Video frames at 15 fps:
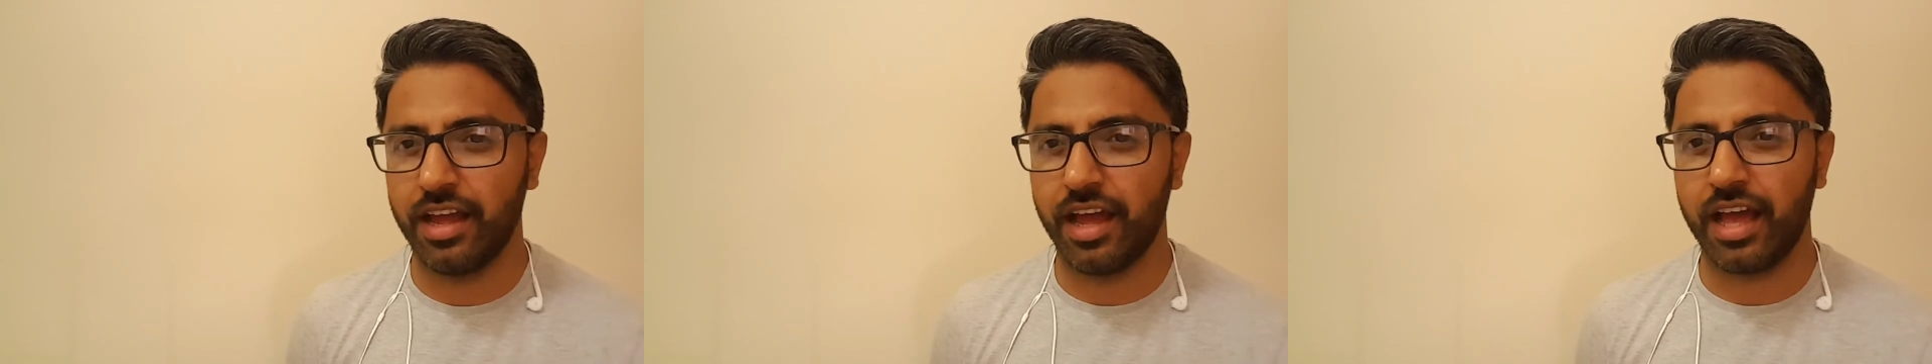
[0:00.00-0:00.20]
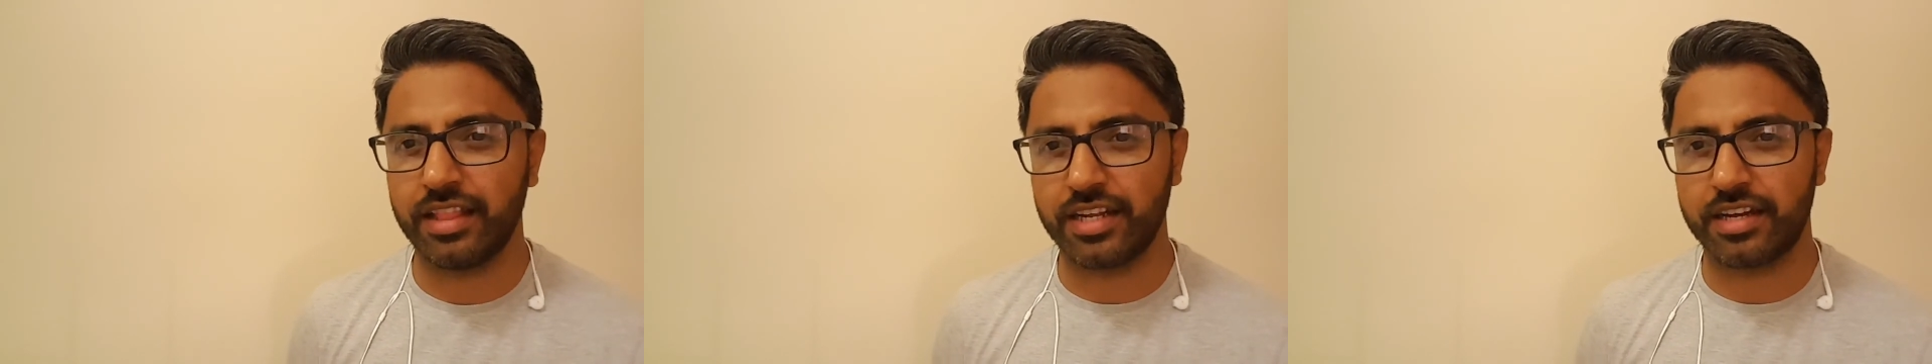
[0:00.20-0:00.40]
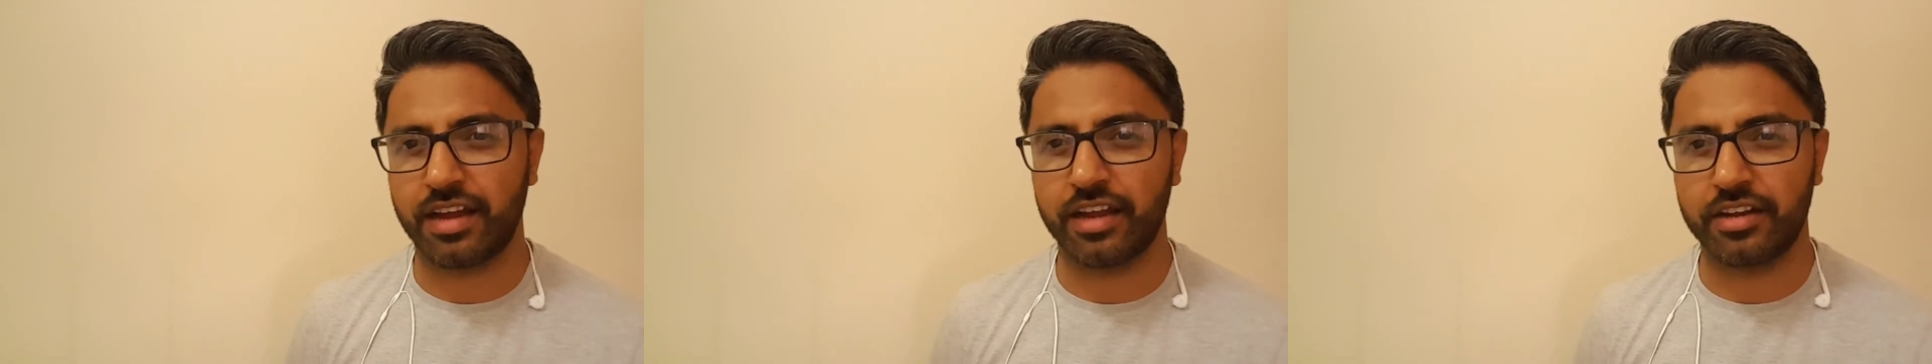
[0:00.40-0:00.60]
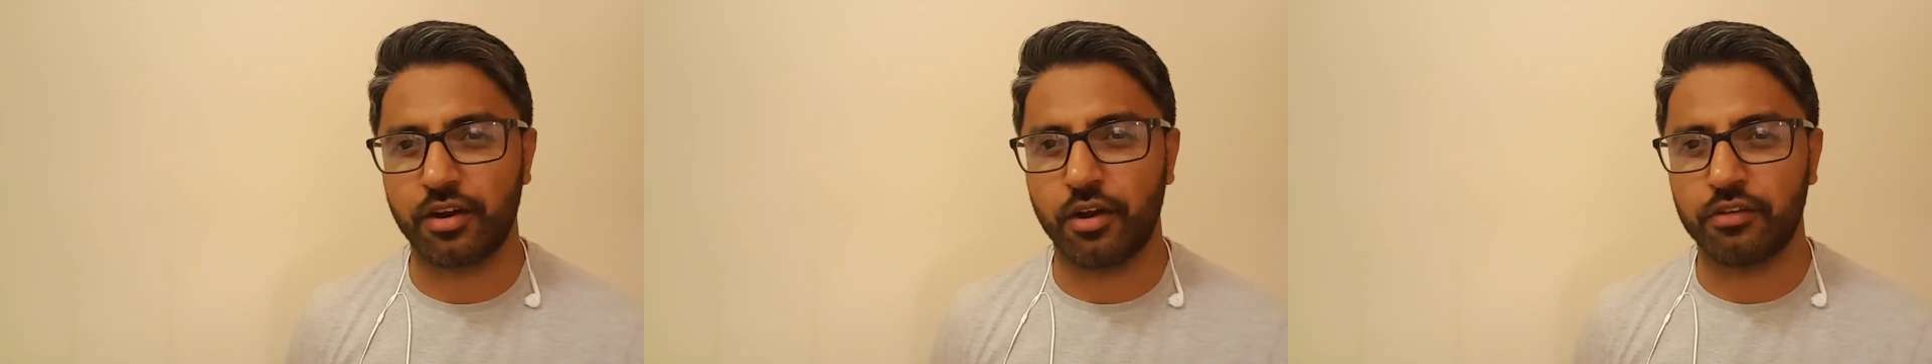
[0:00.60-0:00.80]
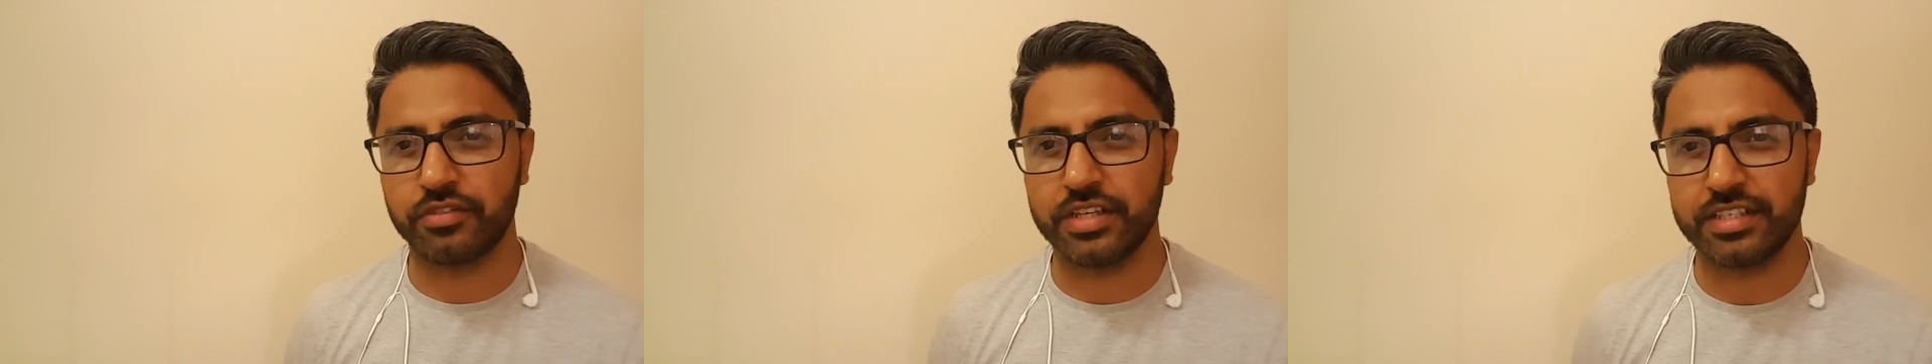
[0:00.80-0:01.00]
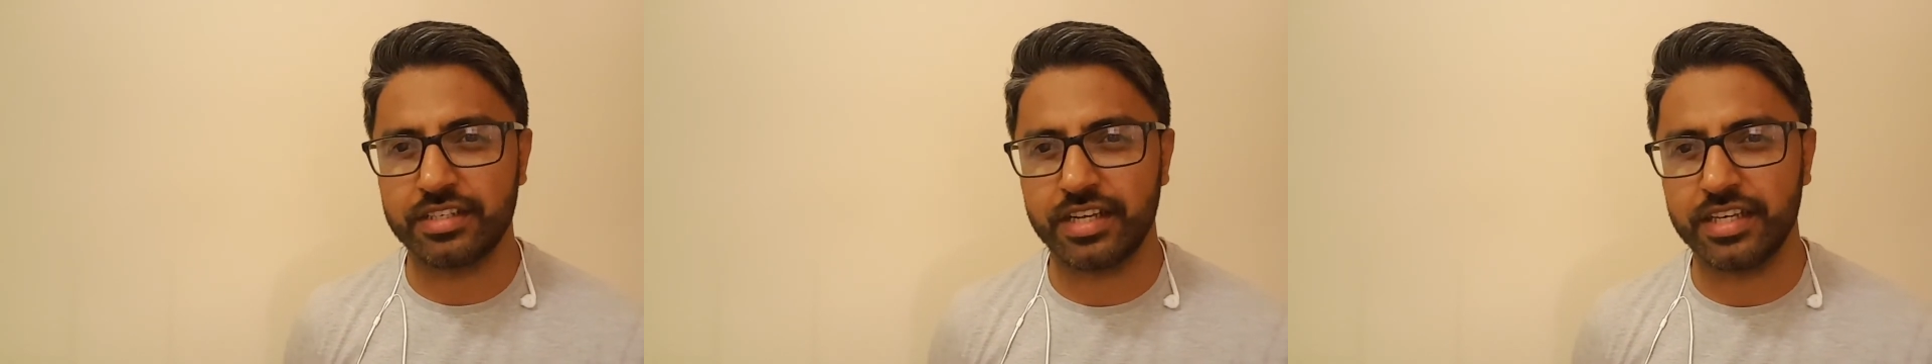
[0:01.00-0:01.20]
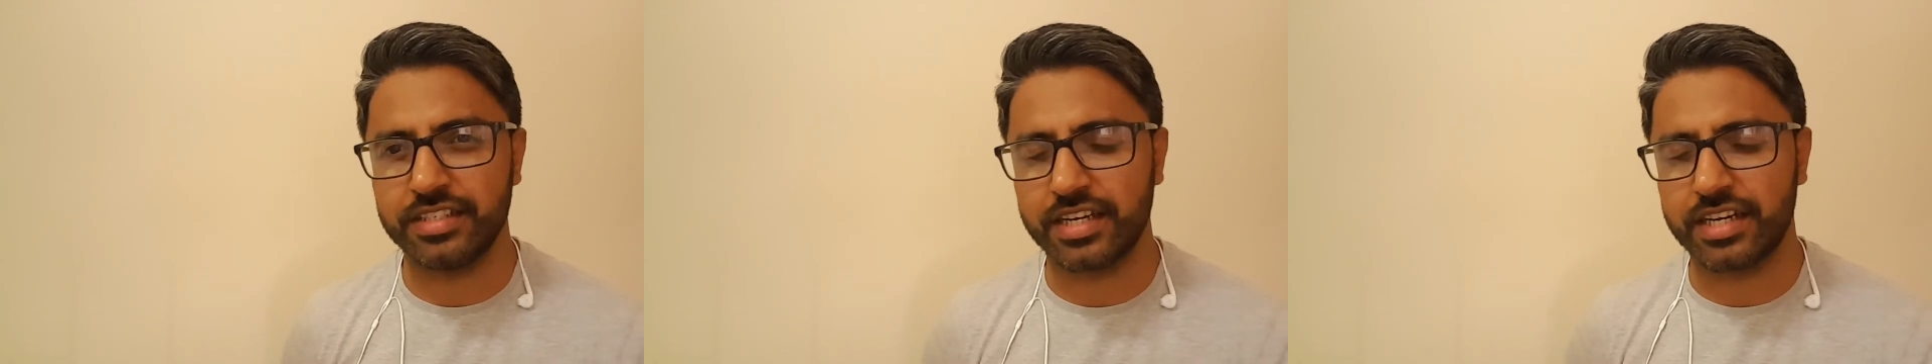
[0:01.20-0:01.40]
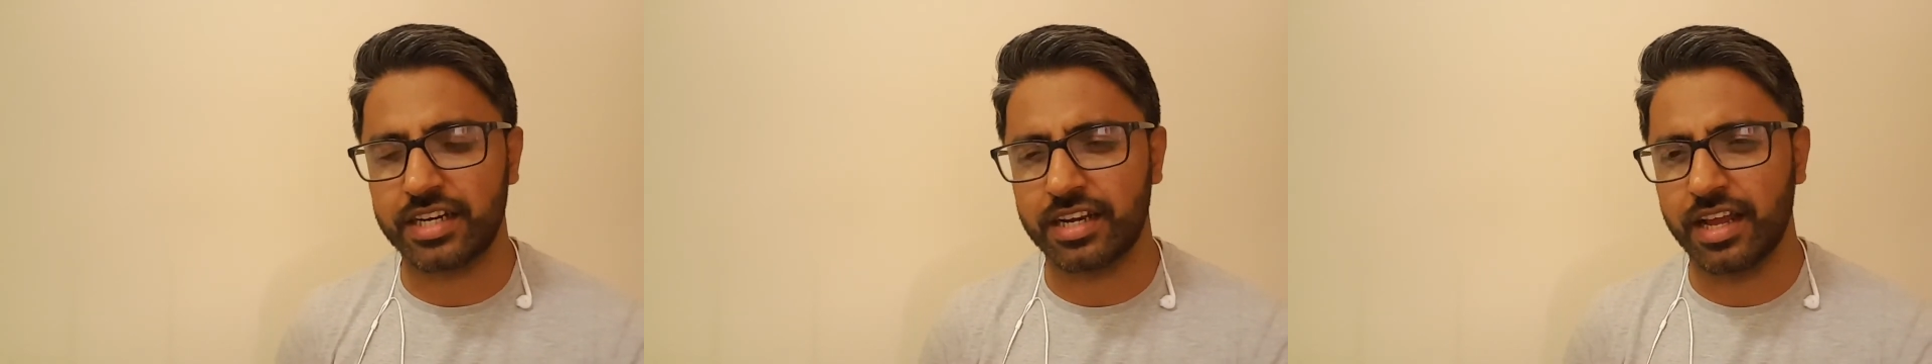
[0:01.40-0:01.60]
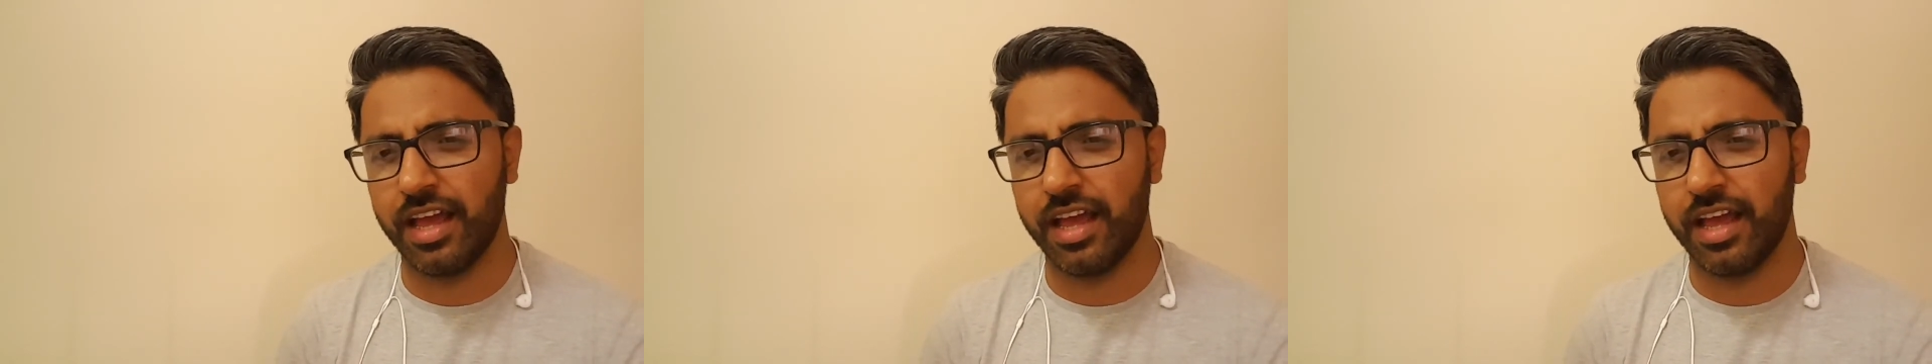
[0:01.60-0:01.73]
and the title of this teaser.